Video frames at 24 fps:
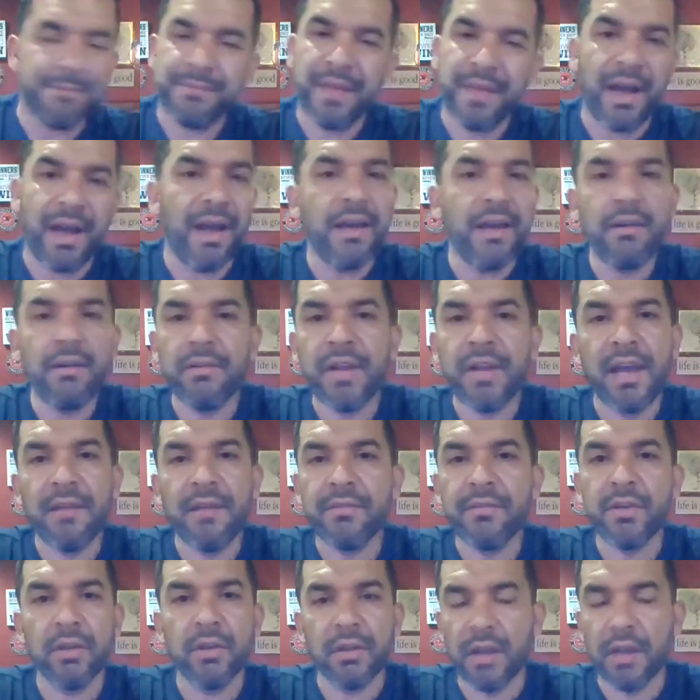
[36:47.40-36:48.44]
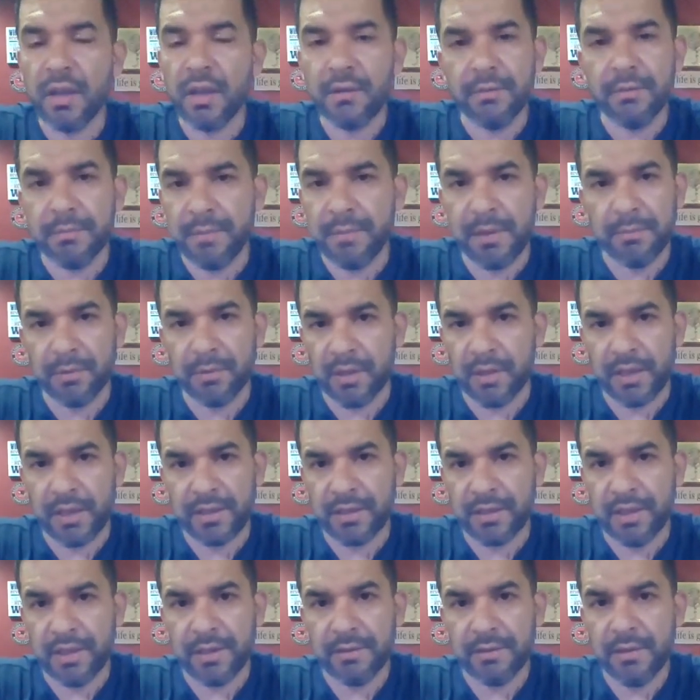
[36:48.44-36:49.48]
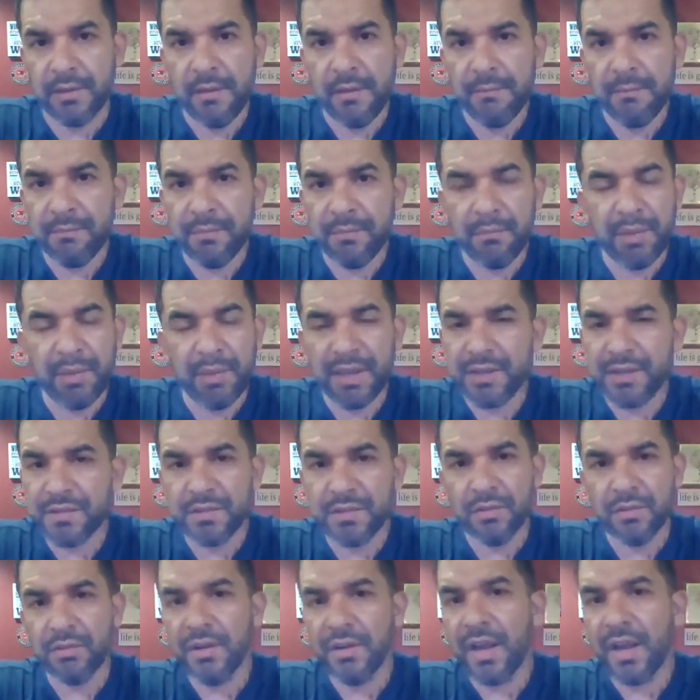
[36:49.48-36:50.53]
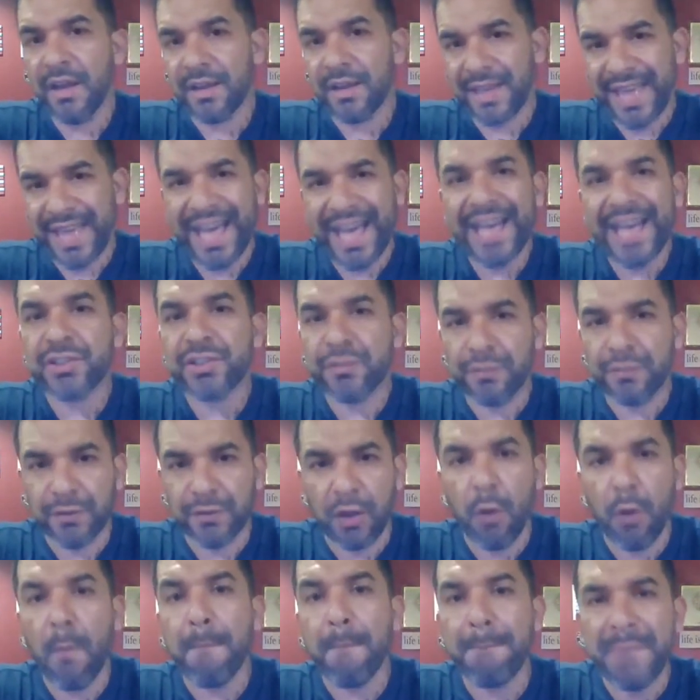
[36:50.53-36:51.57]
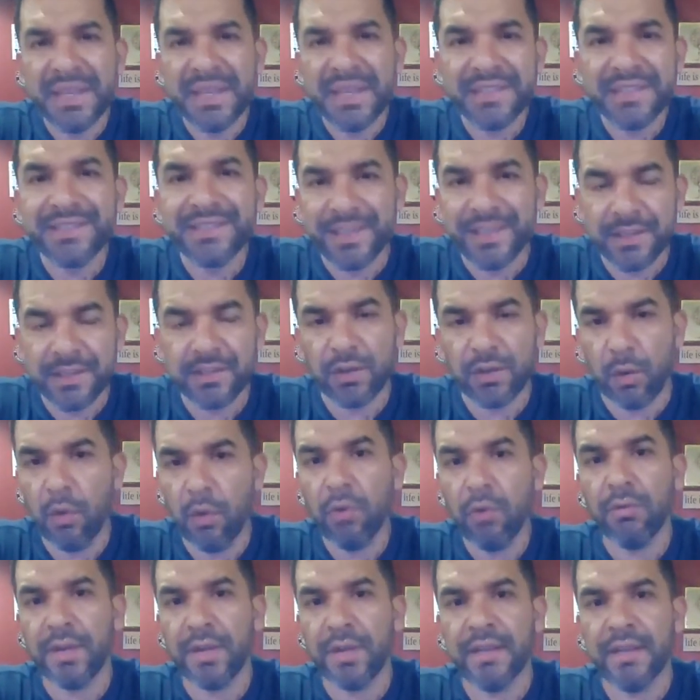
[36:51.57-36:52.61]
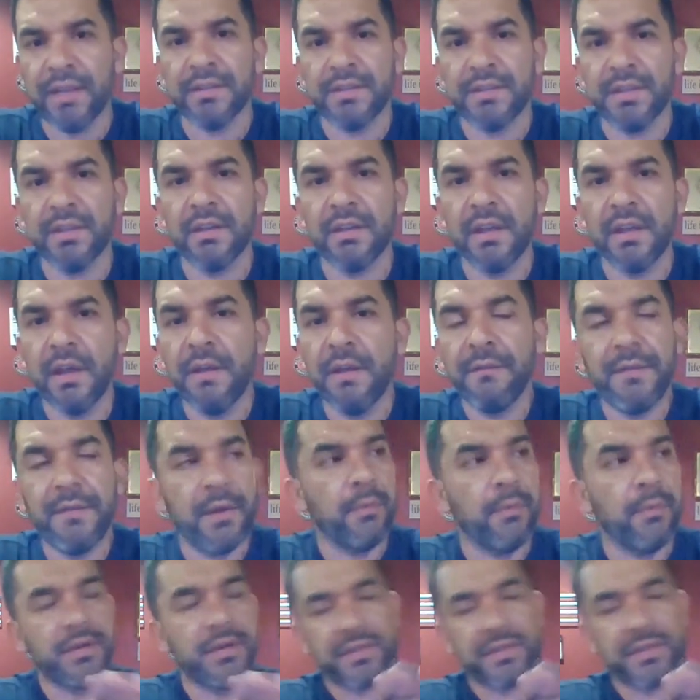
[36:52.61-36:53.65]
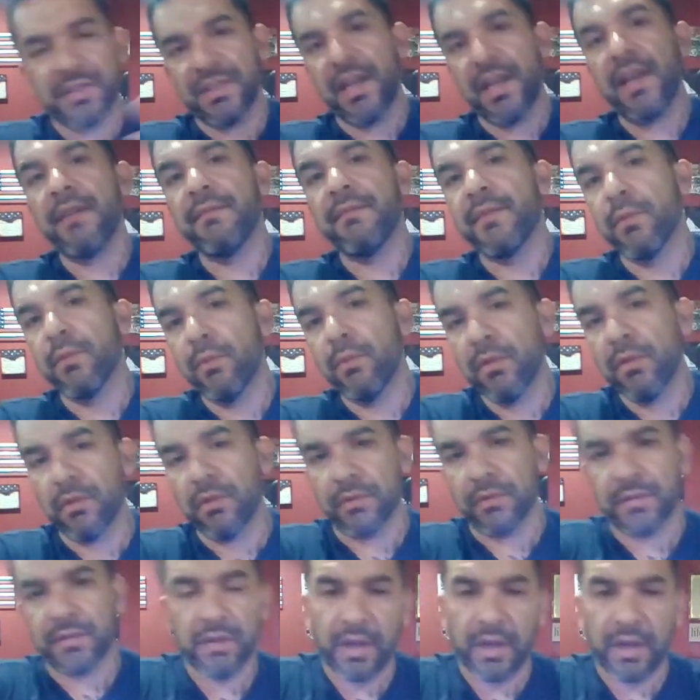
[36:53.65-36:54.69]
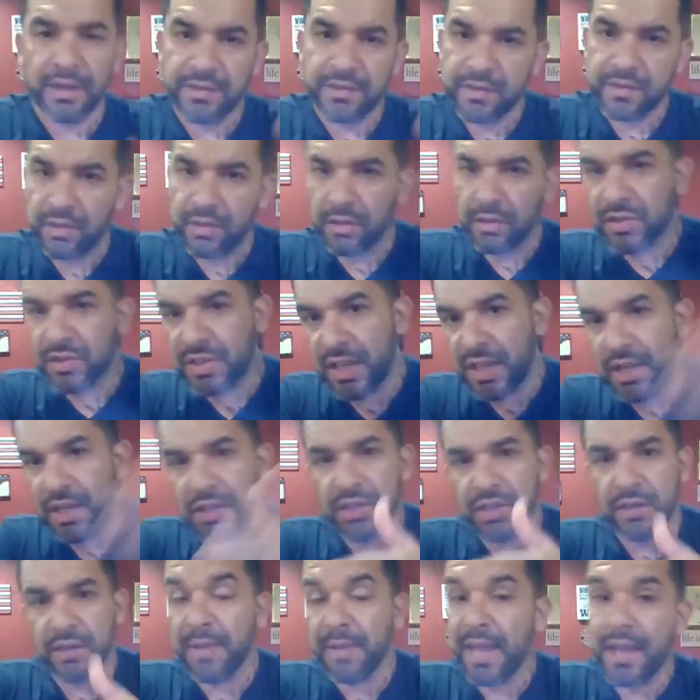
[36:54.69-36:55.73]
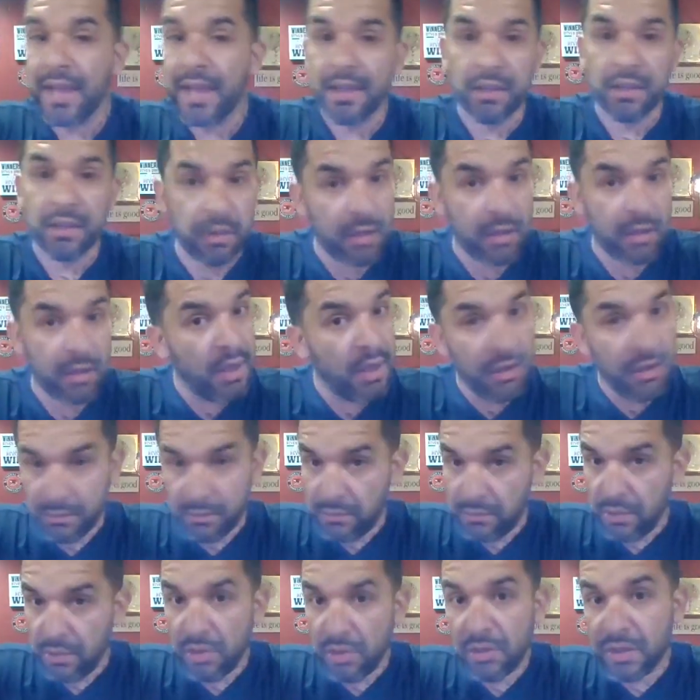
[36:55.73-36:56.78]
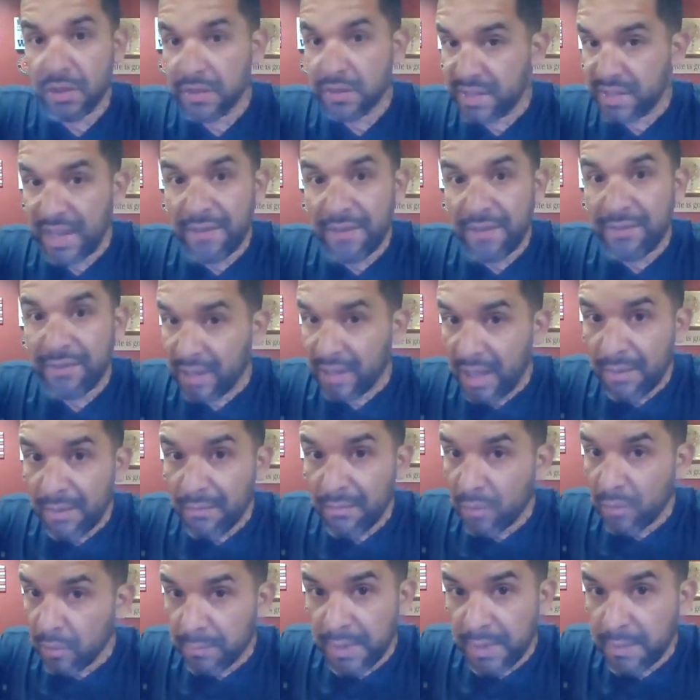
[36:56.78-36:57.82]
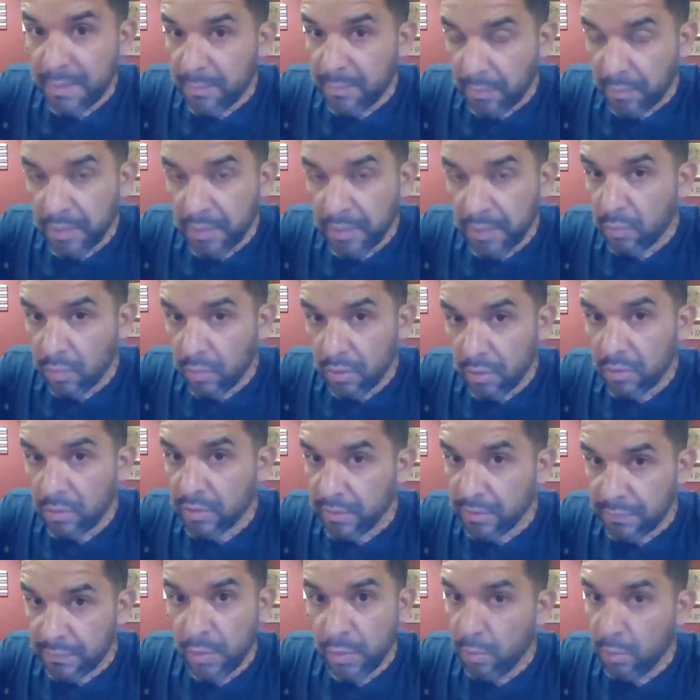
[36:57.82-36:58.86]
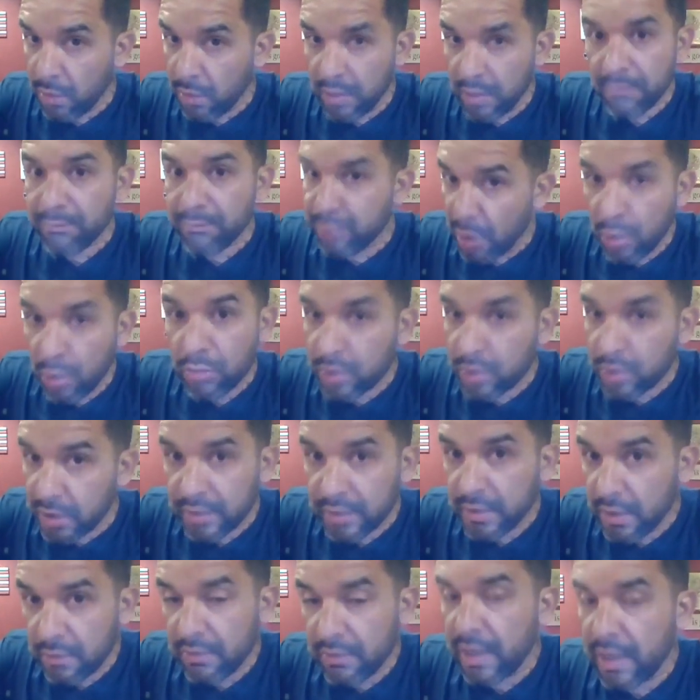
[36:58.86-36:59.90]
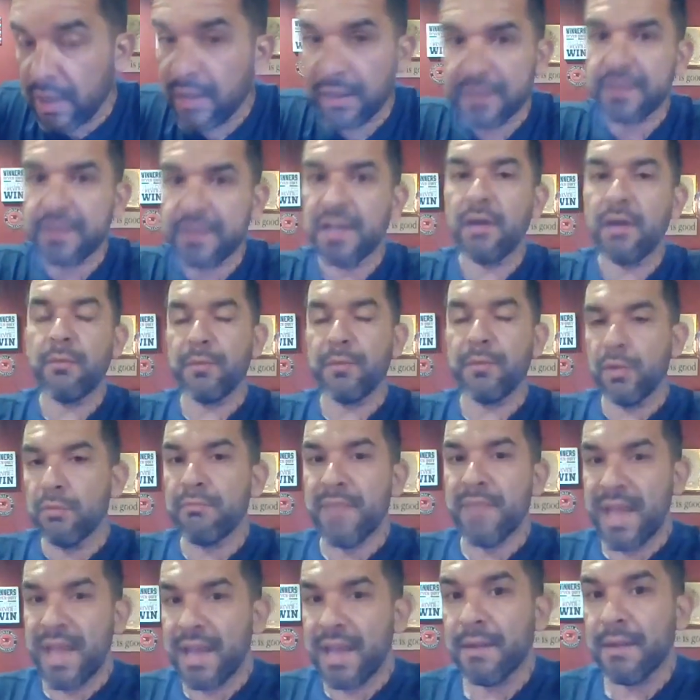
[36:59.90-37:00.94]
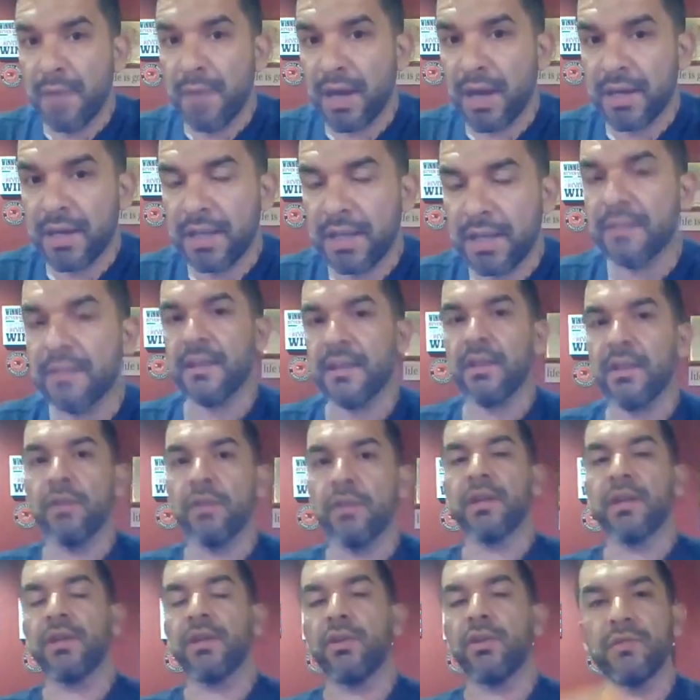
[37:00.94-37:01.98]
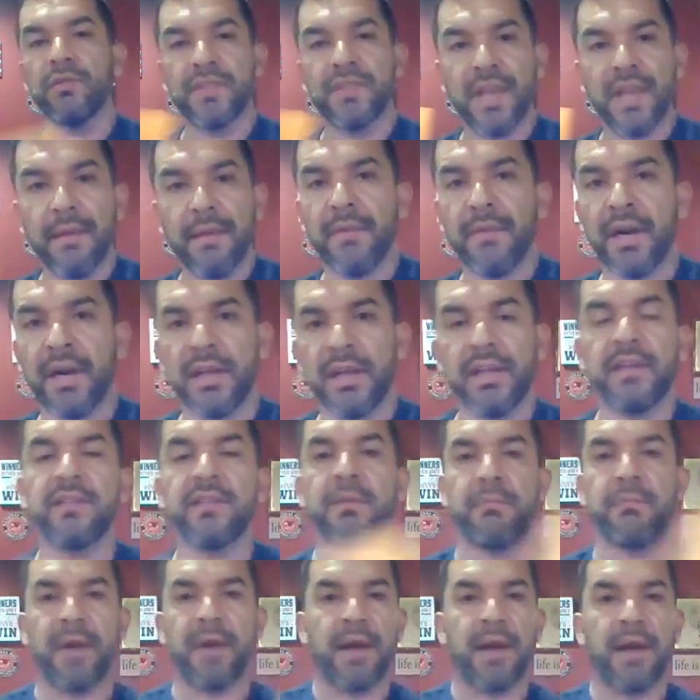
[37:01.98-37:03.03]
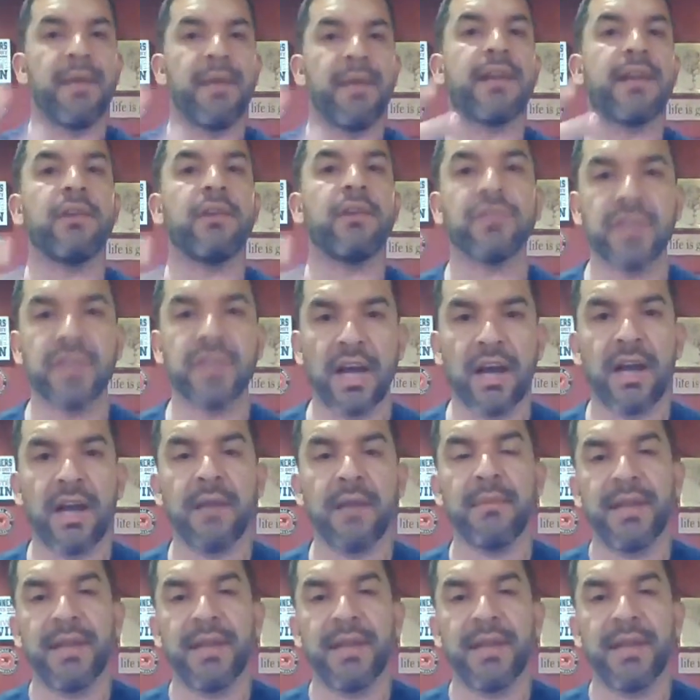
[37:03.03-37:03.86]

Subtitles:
I don't have good luck with people like that because they're not cash flow business oriented. They want to save the world. So I start teaching them, hey, you can save a lot more people in the world if you weren't broke, right? Let's help you make money, and then you can use that money to buy back your time,